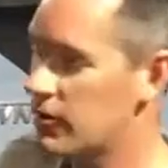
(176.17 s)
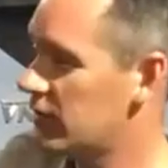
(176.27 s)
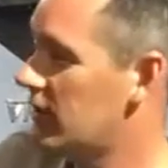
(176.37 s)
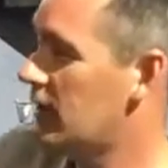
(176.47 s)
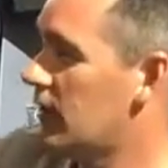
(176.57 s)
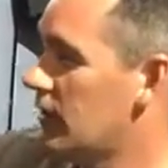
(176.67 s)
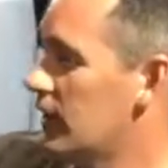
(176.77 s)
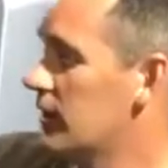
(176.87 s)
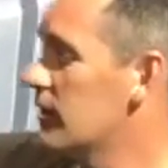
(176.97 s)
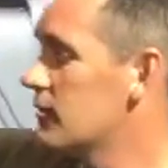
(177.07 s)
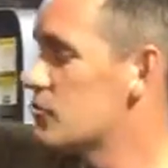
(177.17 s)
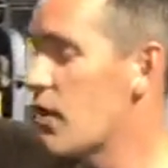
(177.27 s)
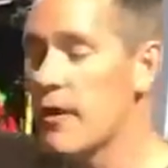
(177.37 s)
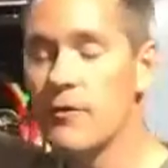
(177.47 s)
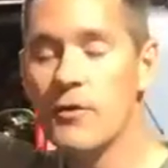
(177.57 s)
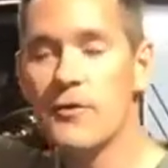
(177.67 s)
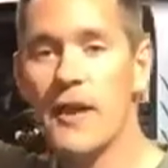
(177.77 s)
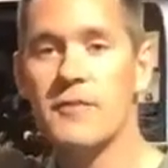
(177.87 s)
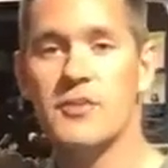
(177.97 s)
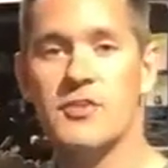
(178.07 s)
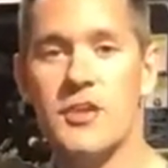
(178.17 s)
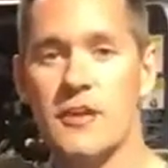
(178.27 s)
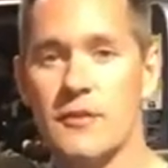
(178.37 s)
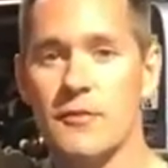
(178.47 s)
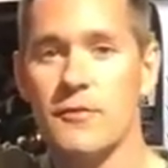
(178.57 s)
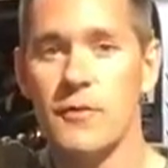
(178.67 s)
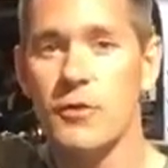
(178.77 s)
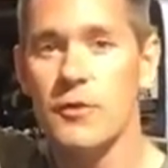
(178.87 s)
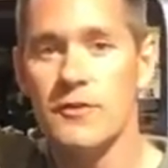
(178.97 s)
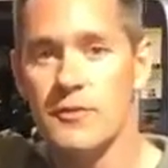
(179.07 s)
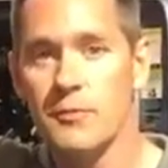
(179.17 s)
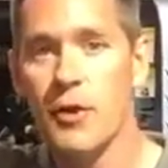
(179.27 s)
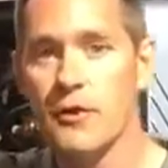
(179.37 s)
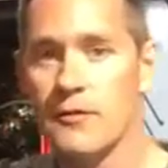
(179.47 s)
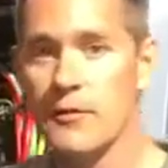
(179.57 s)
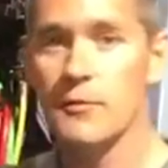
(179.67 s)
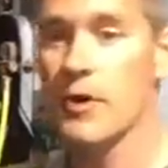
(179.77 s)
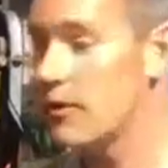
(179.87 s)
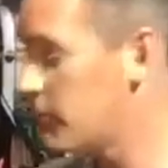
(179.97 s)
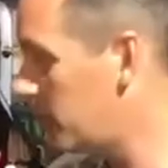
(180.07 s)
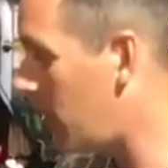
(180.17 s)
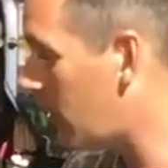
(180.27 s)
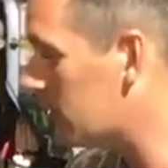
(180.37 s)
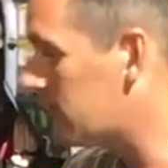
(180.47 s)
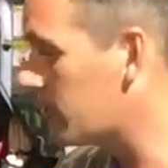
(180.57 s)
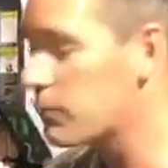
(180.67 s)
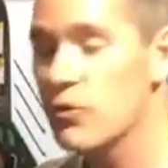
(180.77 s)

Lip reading: personnel, and drivers have to check their fluids as part of a